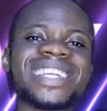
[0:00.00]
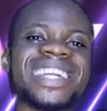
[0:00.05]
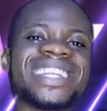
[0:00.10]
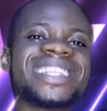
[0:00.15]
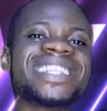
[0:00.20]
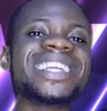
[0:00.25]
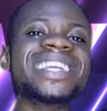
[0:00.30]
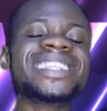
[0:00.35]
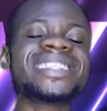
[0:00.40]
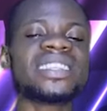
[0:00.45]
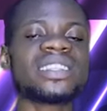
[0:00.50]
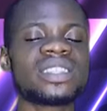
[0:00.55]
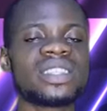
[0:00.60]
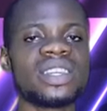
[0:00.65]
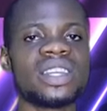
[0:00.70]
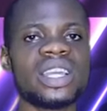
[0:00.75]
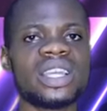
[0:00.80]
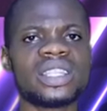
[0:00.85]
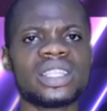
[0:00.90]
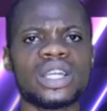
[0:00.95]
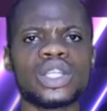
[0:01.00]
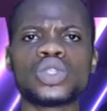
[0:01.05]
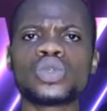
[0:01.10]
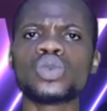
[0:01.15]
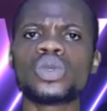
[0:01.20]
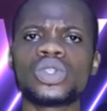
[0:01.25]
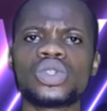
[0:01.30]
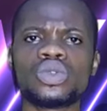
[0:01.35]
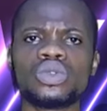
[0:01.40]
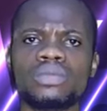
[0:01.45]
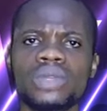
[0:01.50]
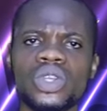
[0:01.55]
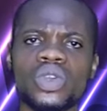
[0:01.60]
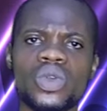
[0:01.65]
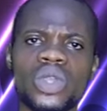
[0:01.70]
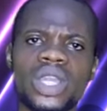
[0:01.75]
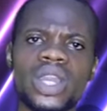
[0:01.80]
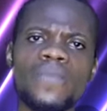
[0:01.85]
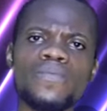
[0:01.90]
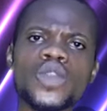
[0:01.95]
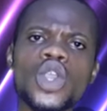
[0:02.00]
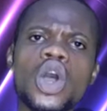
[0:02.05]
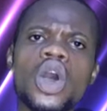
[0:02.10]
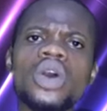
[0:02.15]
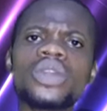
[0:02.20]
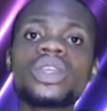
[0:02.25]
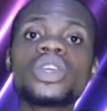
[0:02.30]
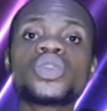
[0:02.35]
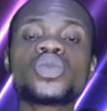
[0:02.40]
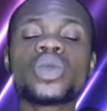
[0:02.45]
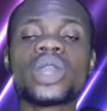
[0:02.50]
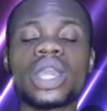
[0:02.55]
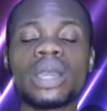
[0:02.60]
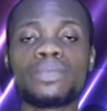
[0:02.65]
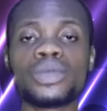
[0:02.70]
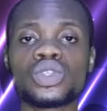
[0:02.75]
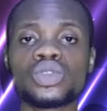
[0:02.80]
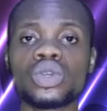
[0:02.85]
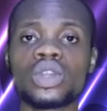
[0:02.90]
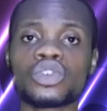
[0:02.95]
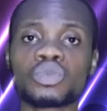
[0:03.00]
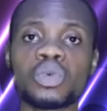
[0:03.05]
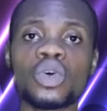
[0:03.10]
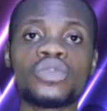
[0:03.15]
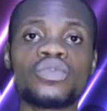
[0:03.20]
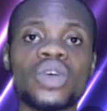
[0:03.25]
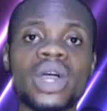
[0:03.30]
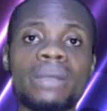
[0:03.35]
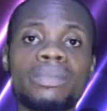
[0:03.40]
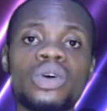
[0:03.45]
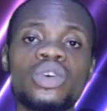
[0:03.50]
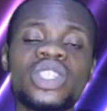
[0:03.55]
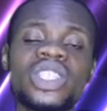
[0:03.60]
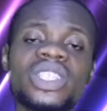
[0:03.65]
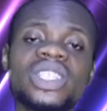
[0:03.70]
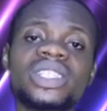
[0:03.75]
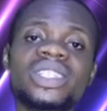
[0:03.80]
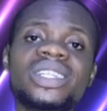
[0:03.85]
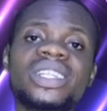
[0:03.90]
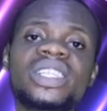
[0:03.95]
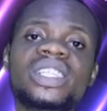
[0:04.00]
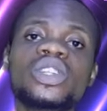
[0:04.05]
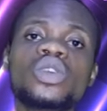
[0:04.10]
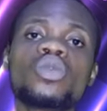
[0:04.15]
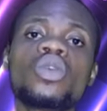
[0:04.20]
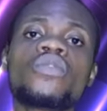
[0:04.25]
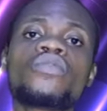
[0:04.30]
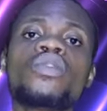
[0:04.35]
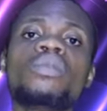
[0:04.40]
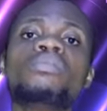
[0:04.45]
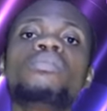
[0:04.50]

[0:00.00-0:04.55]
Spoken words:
And this is the length at which we'll be going on this week's episode of Sport Vibe on DNT Work.